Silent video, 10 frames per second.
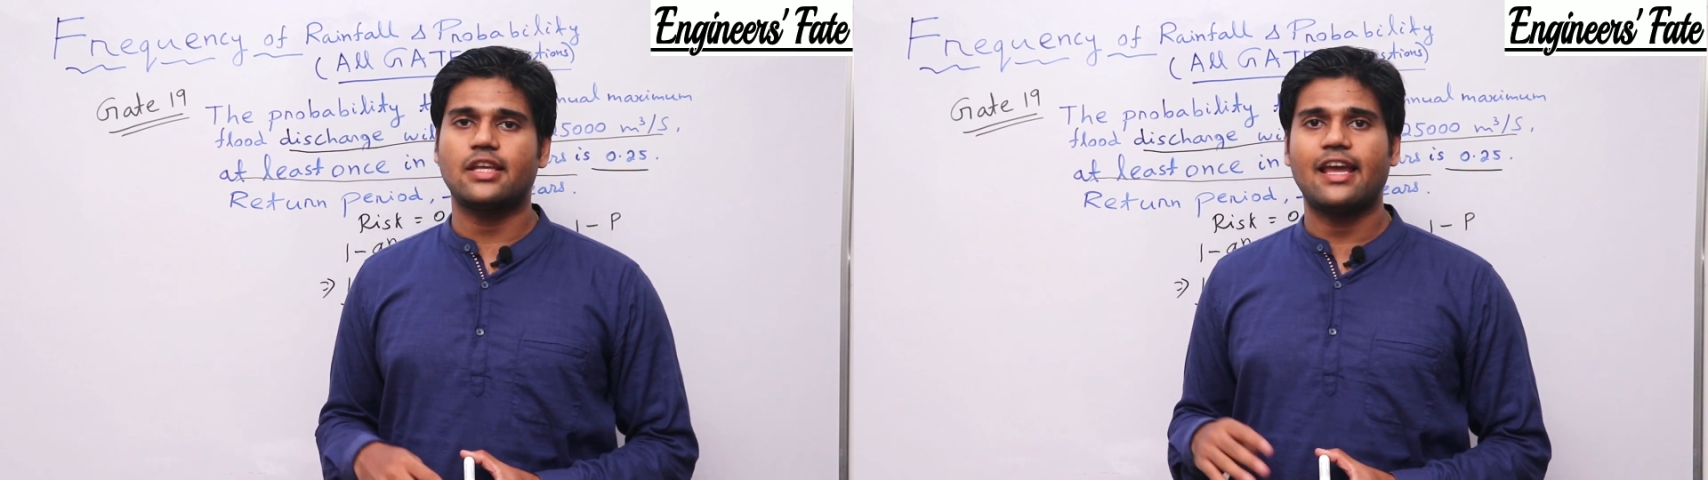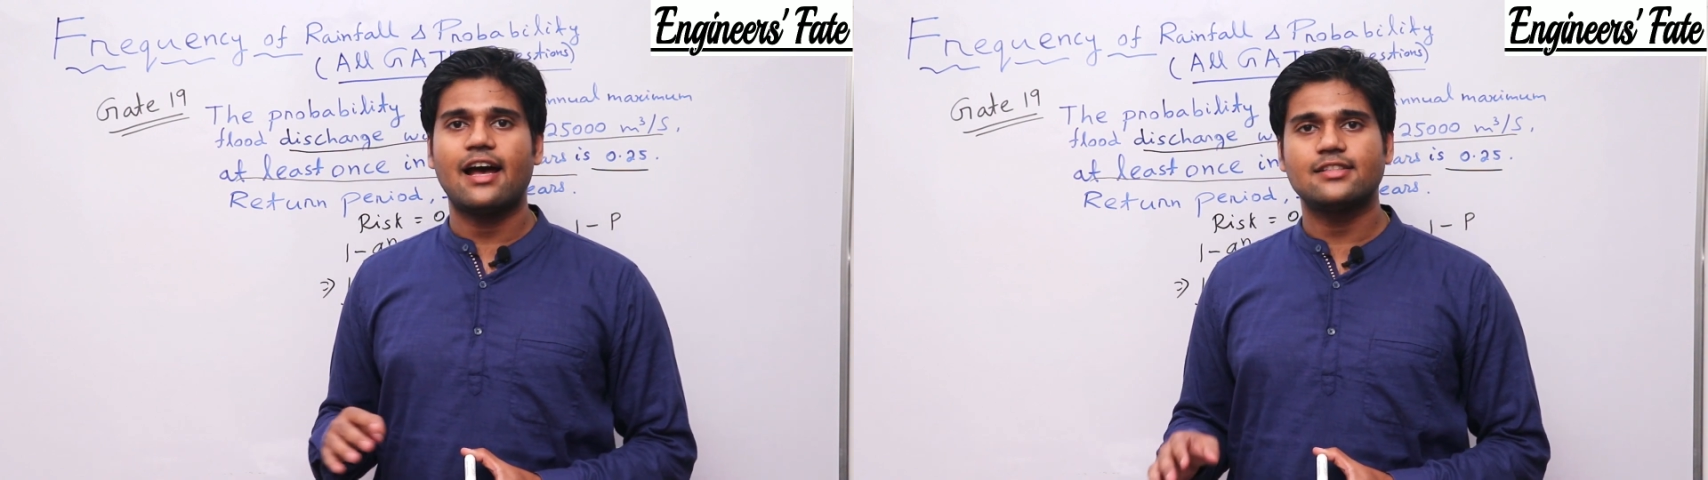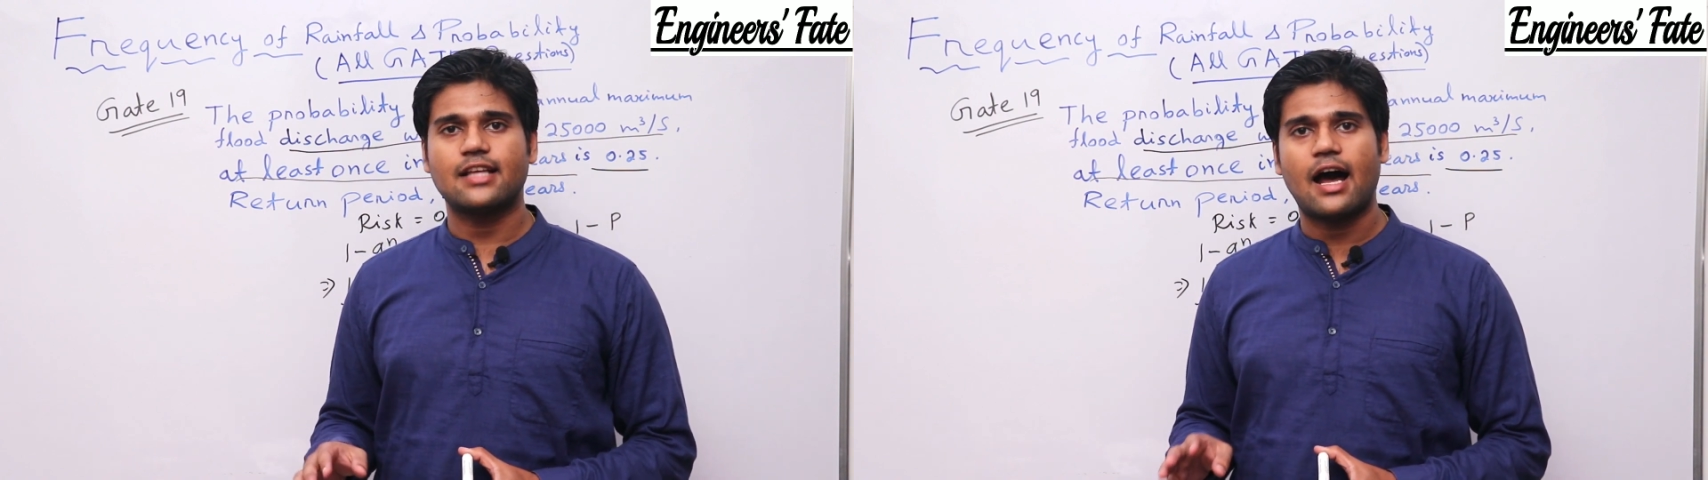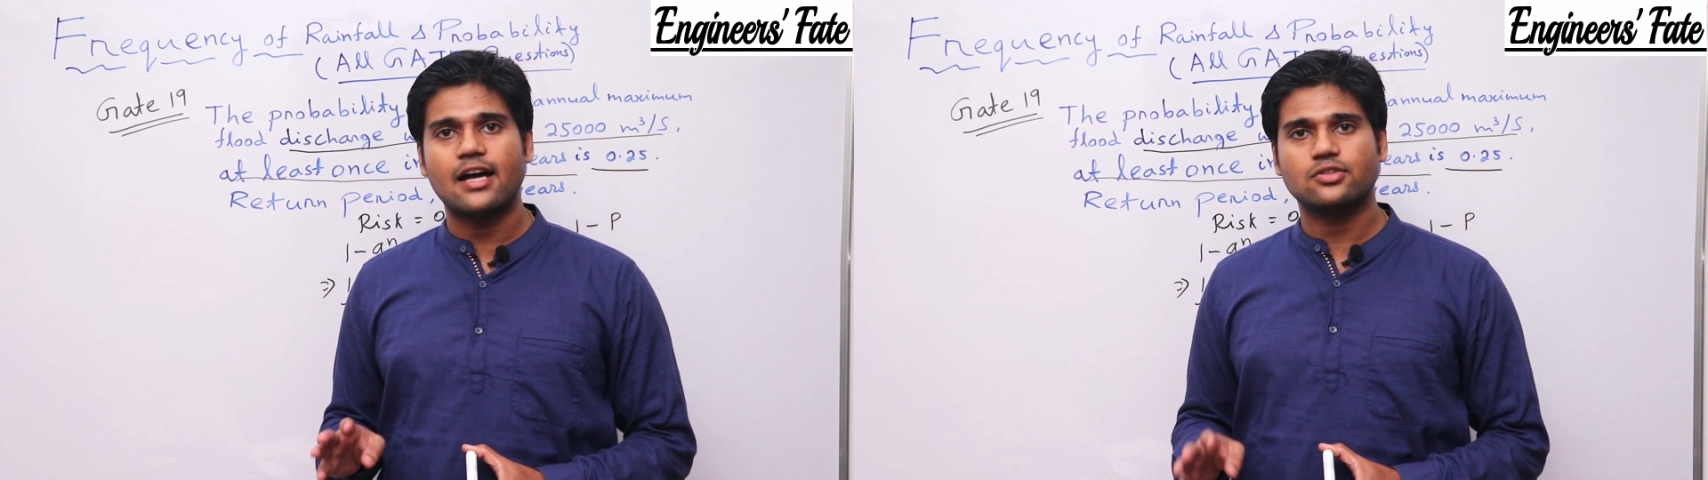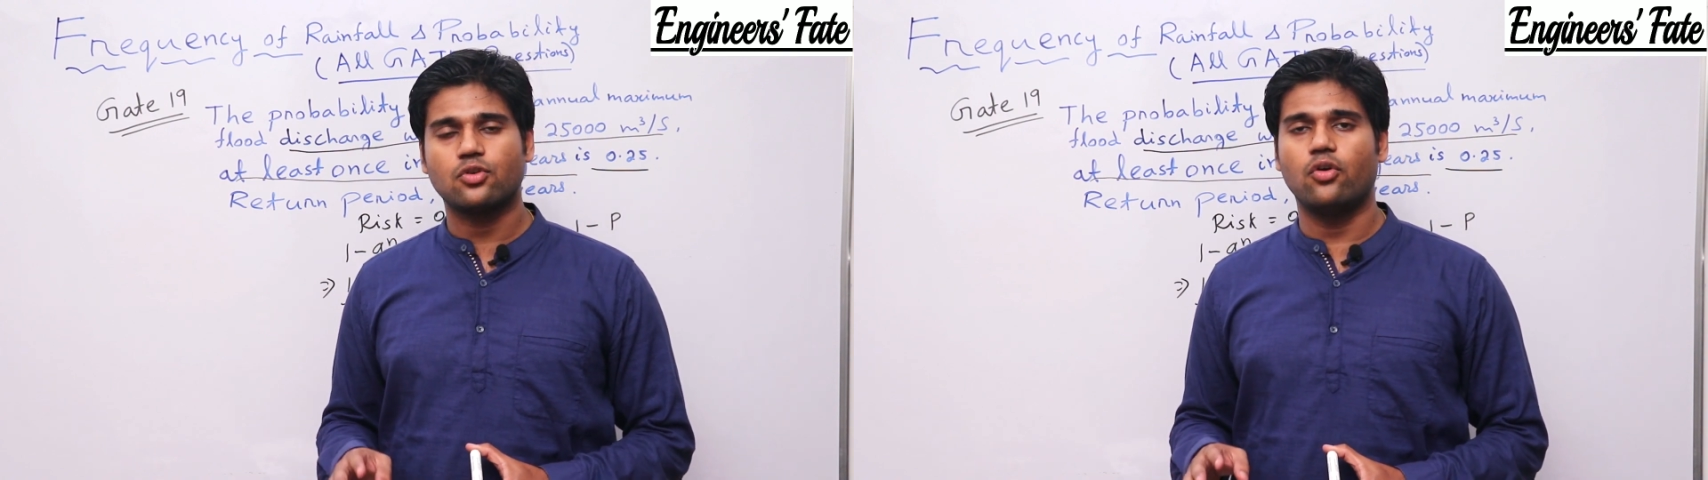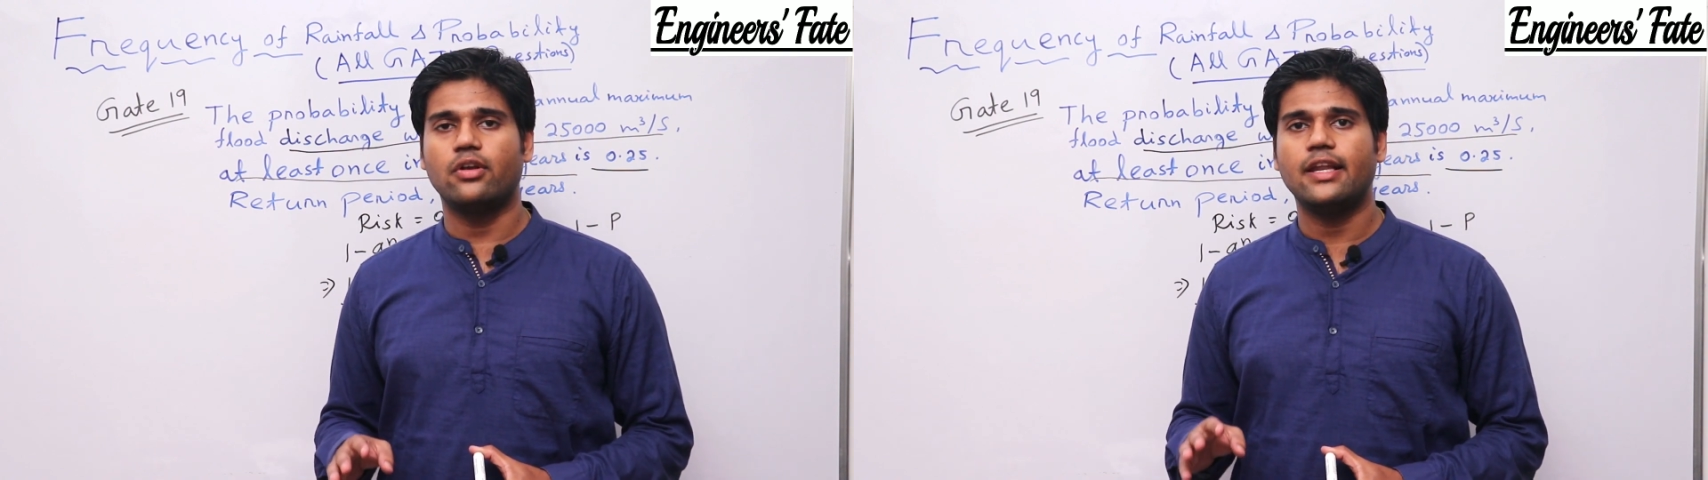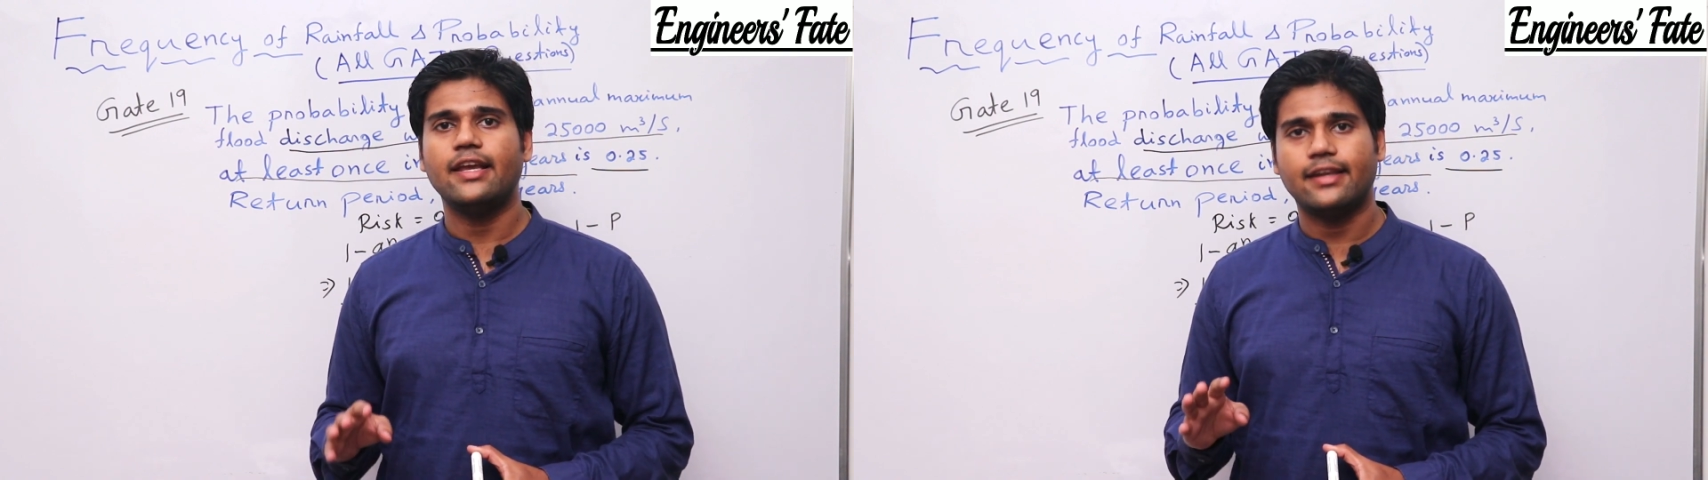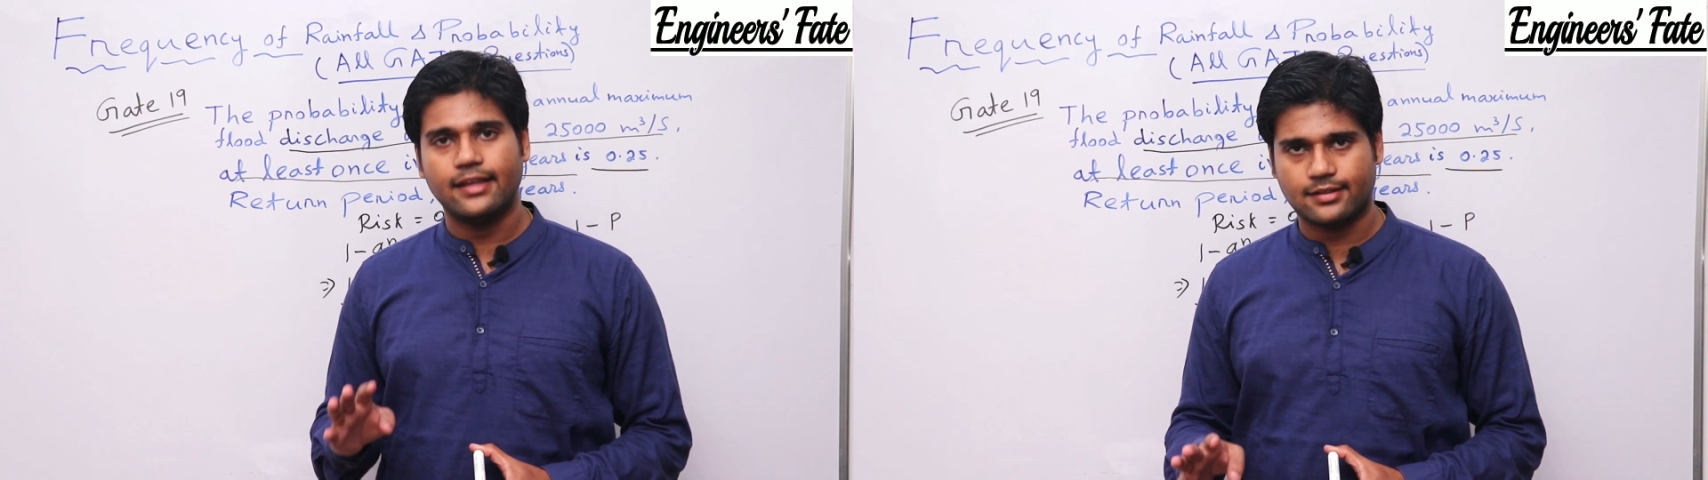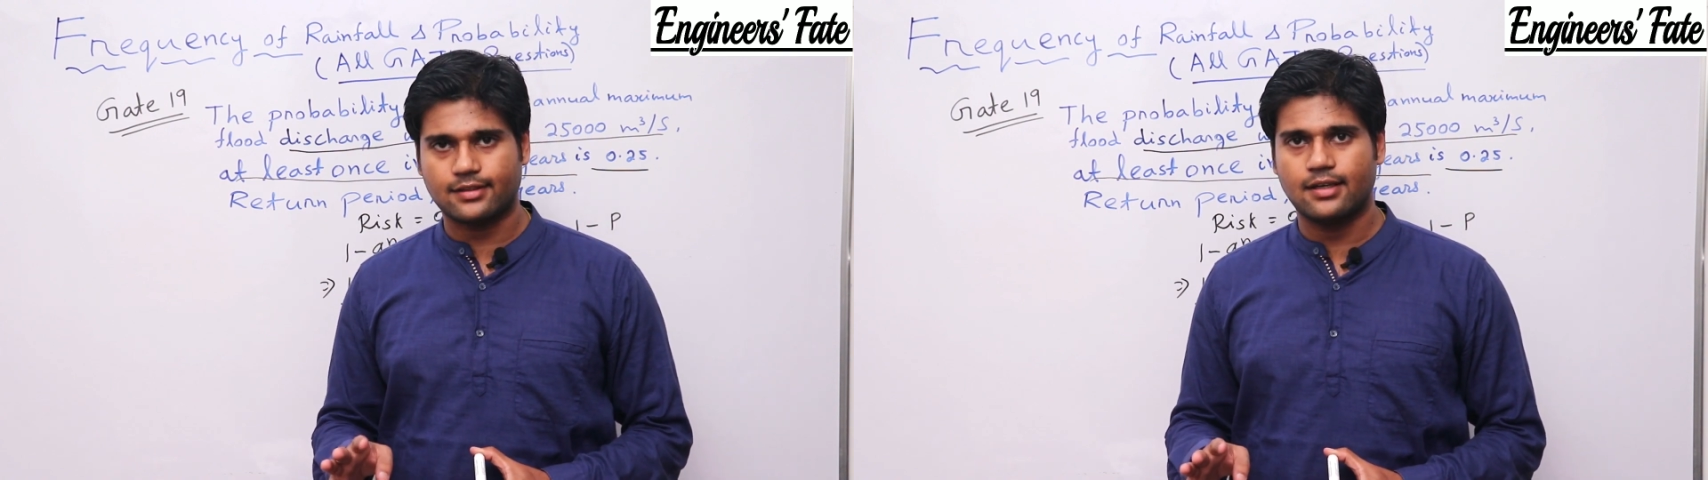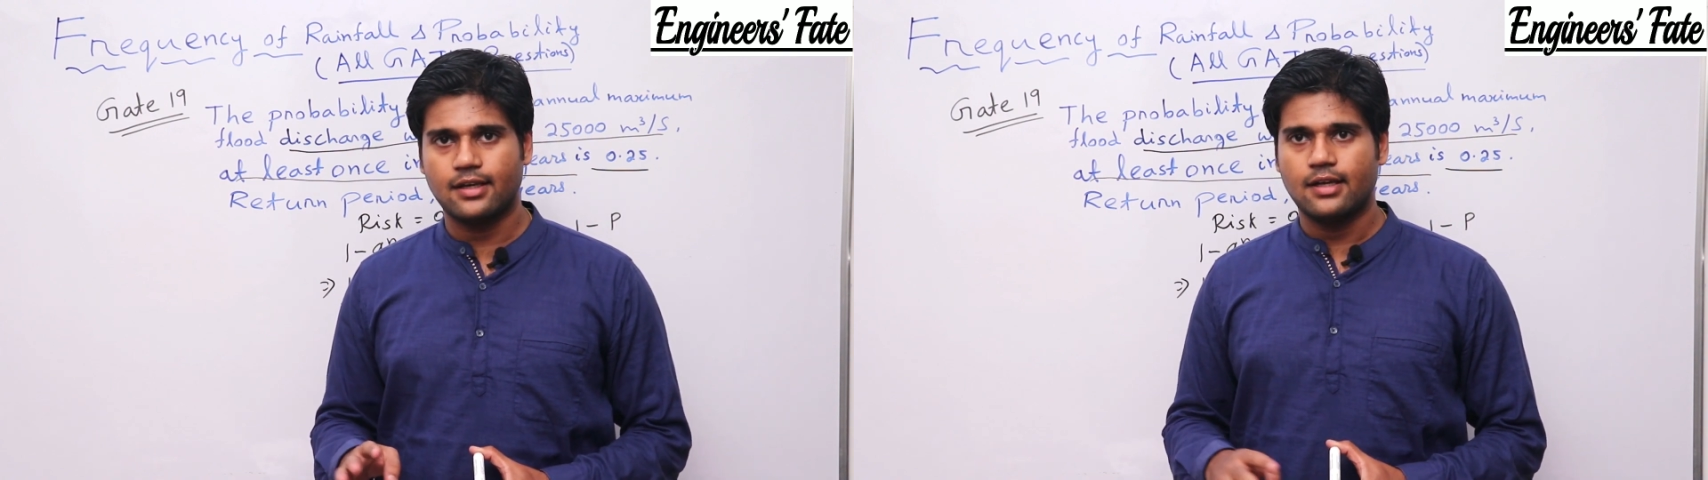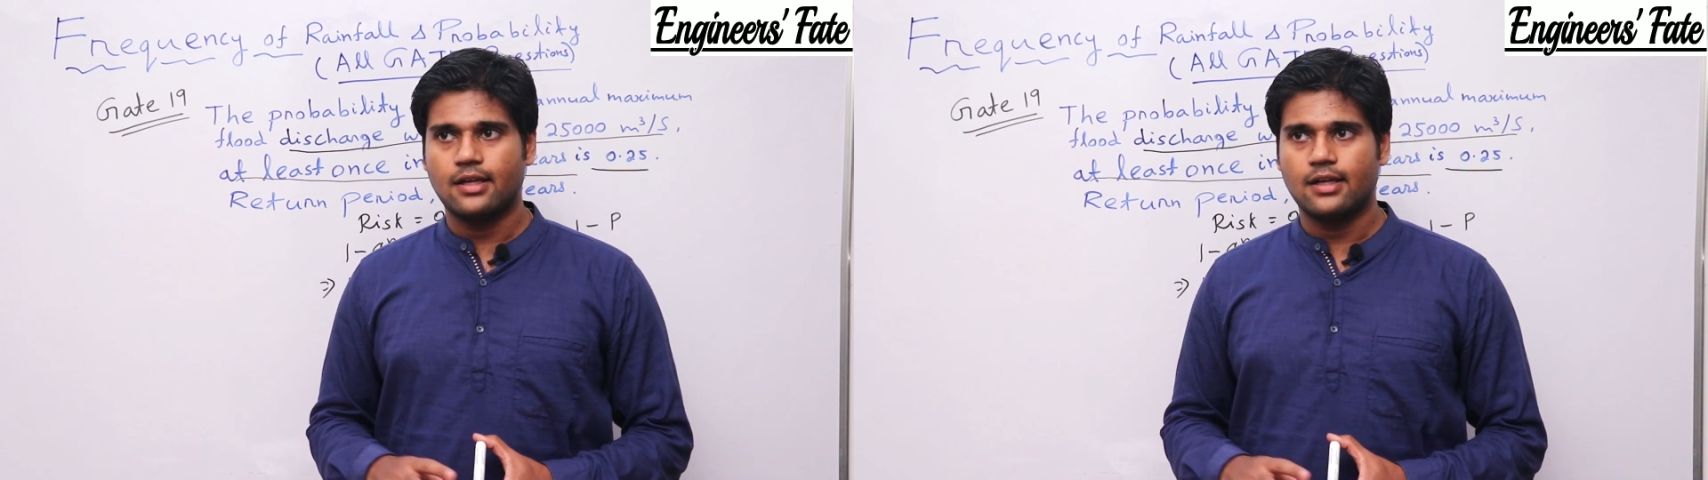he has asked only risk.